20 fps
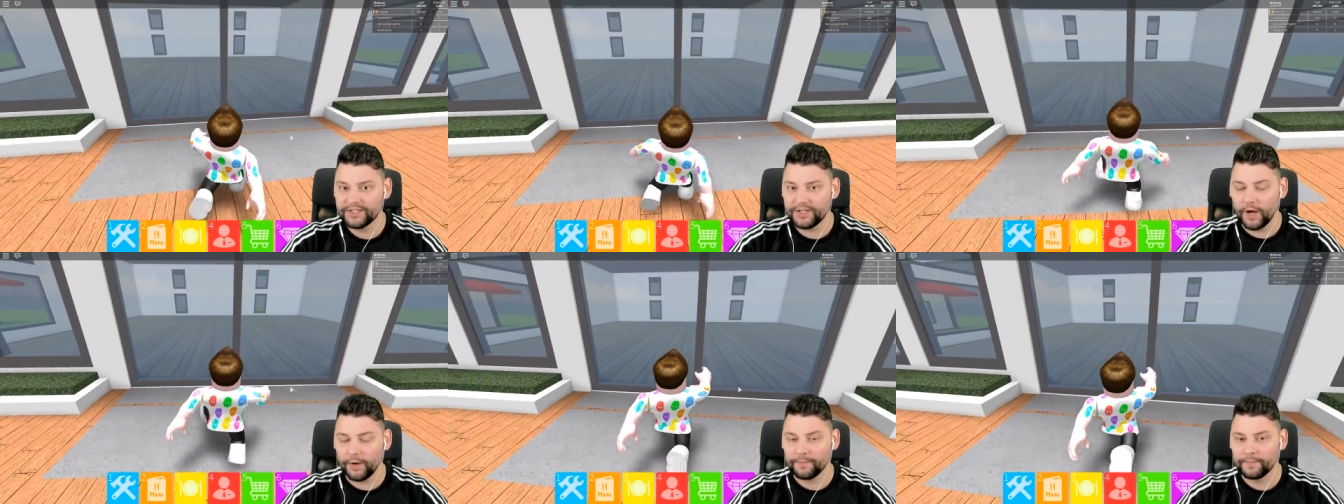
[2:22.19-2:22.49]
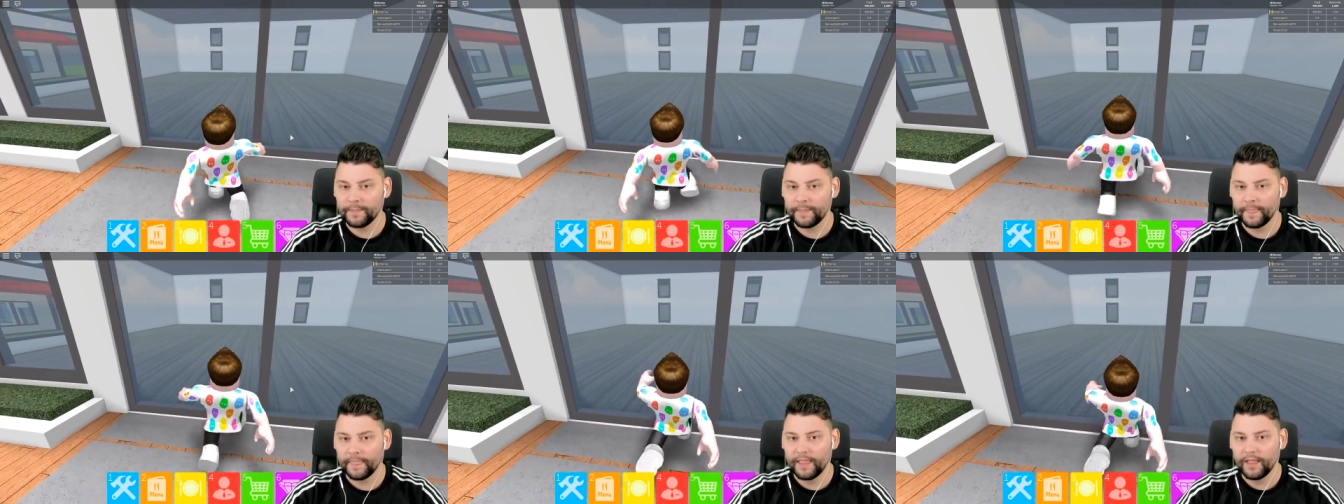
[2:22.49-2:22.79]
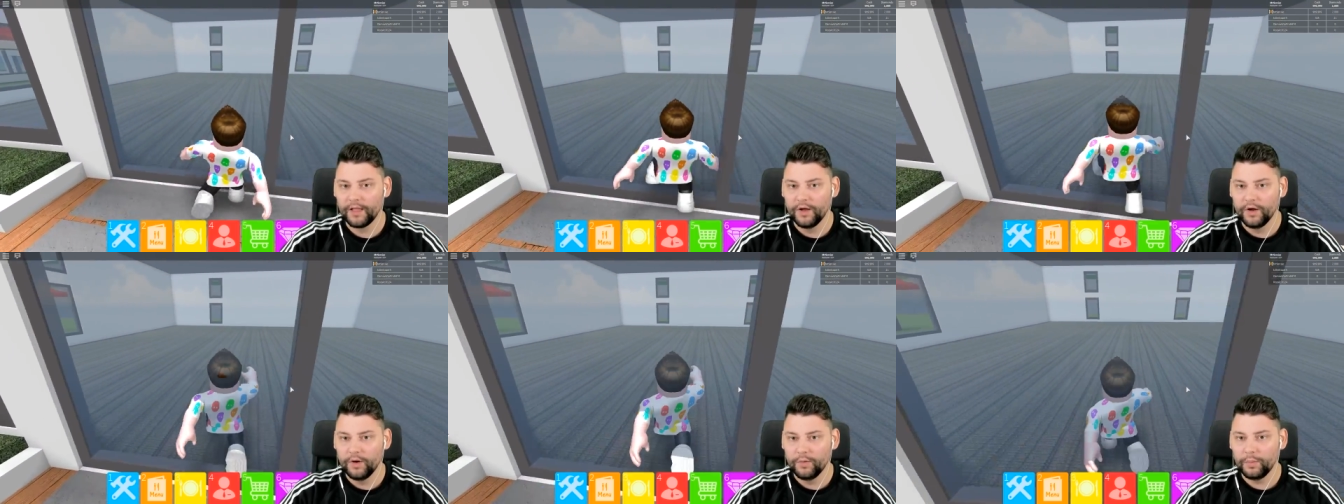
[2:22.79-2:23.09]
So,
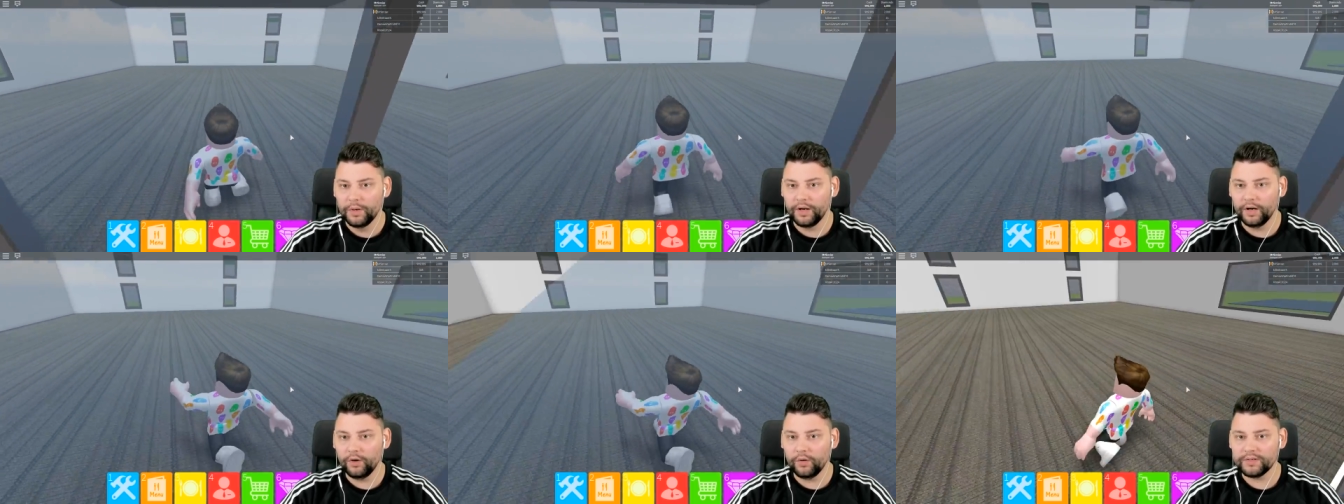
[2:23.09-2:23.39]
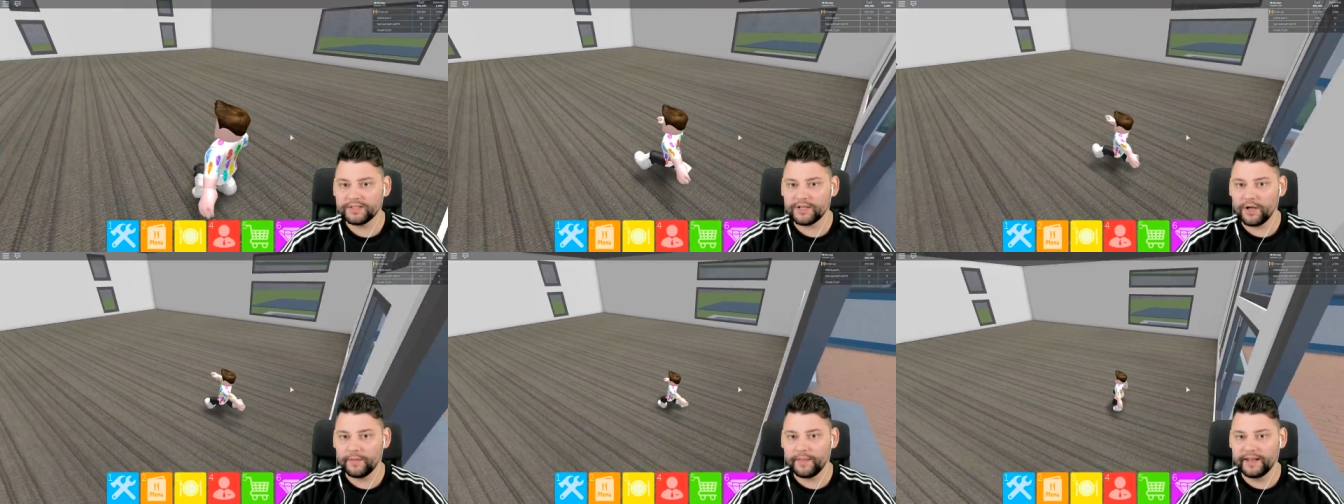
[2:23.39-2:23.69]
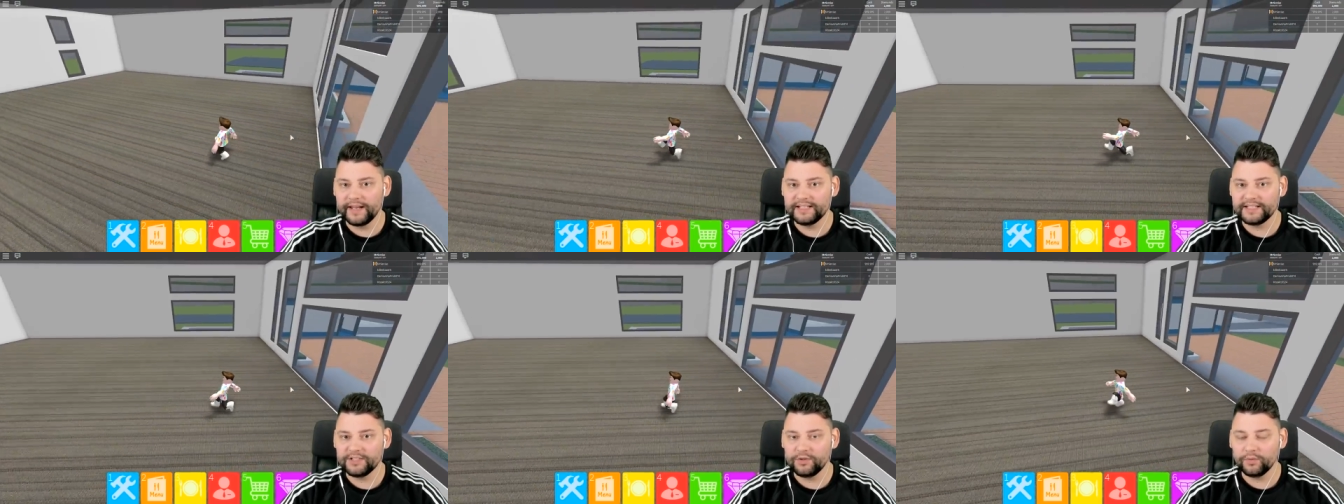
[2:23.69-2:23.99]
we're going to also,
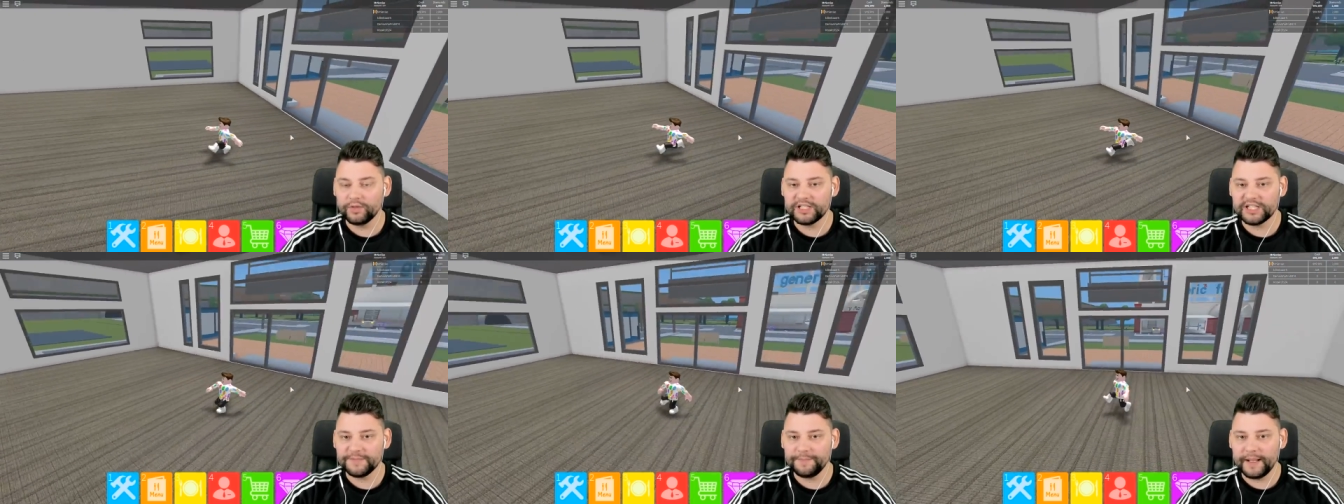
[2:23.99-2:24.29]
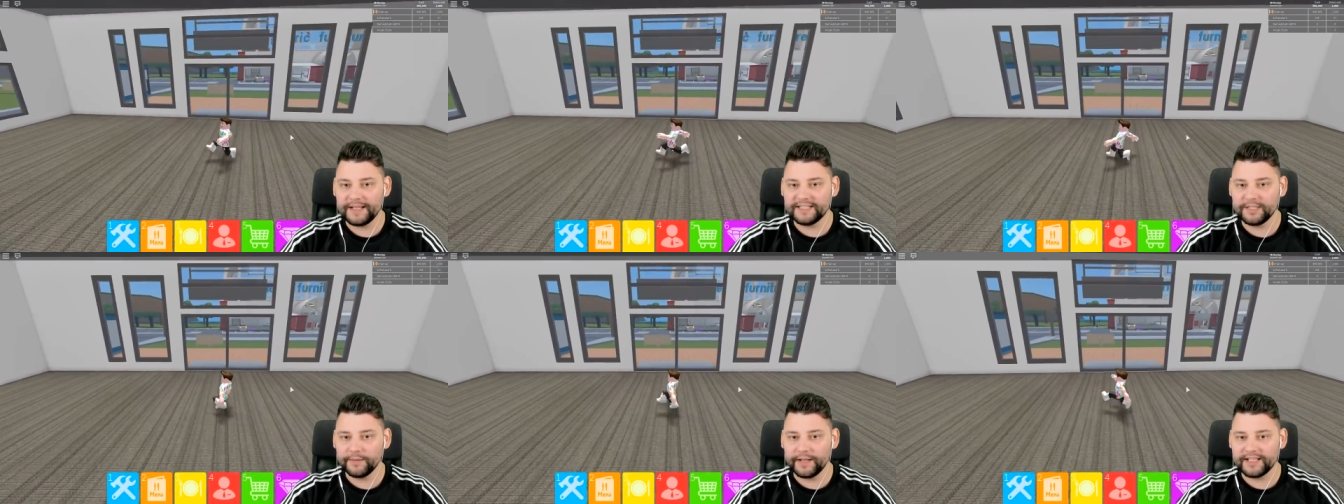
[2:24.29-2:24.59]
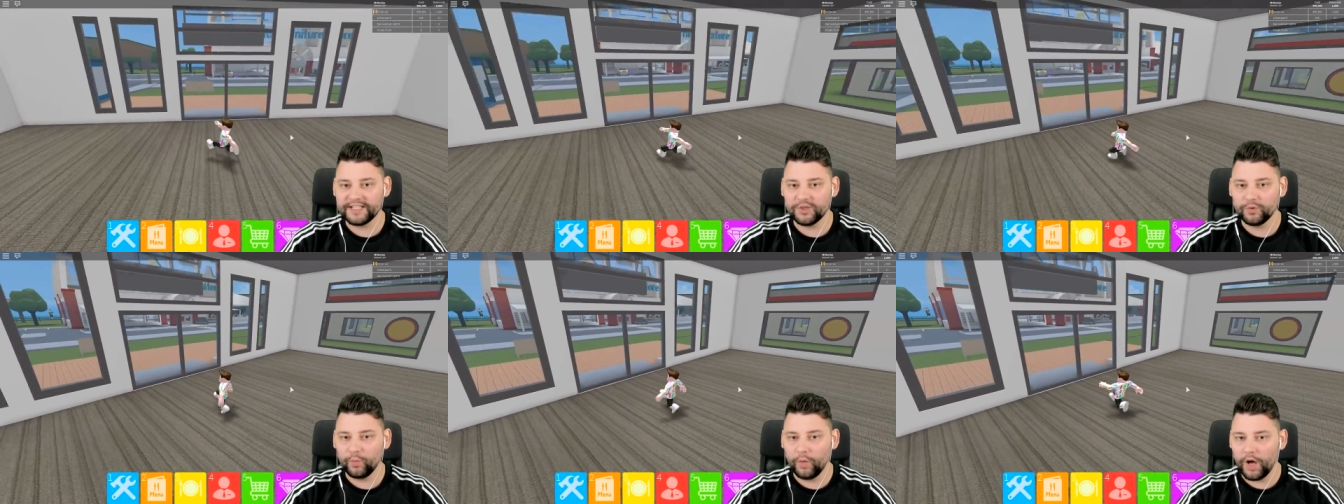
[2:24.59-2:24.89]
then, this is all the space that we
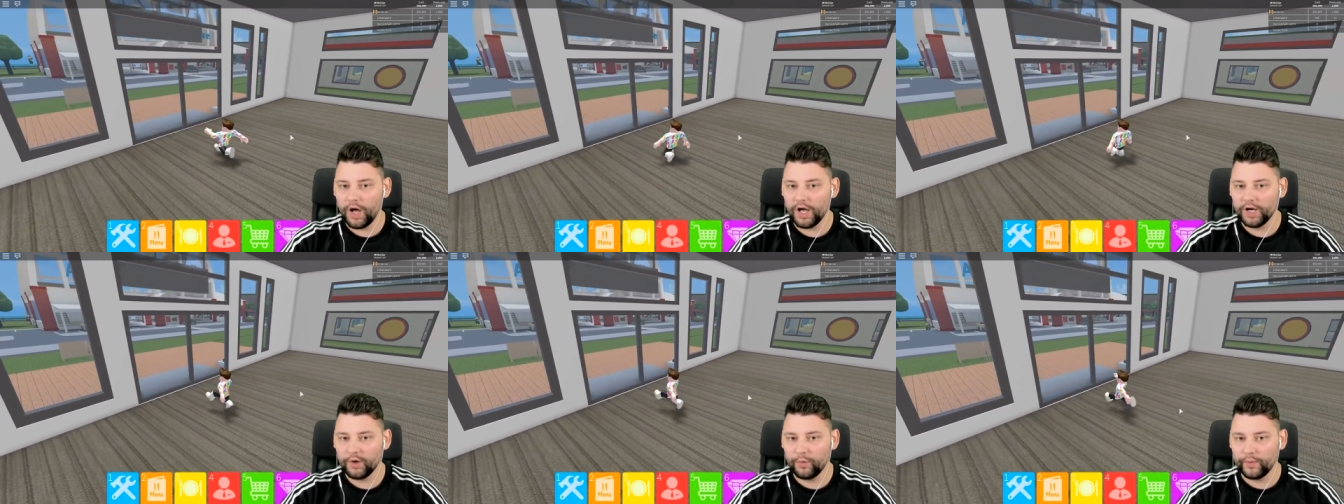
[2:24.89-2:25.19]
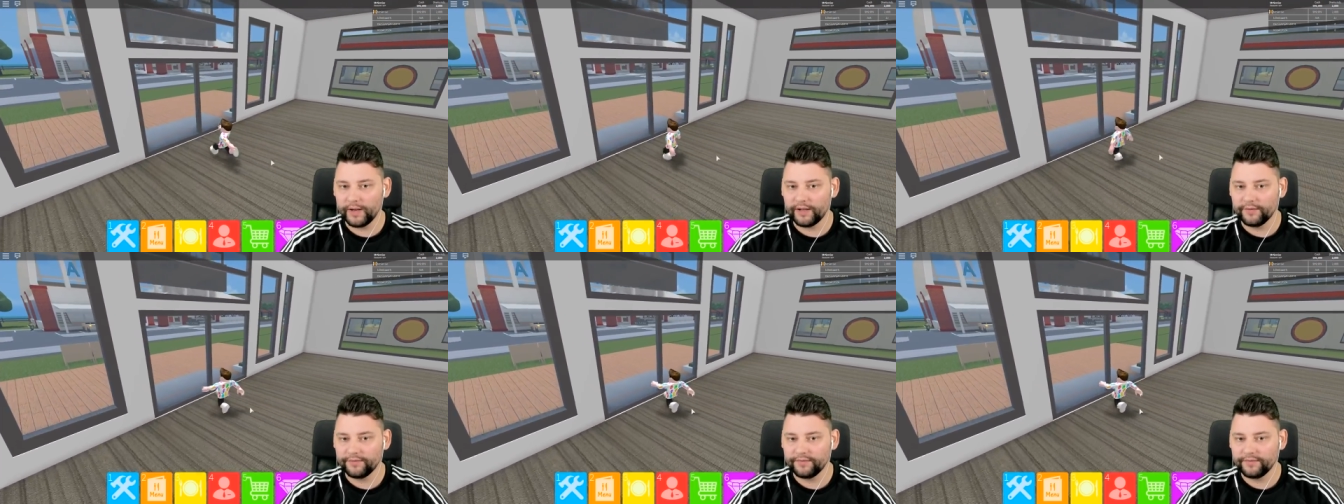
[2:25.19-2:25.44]
get to work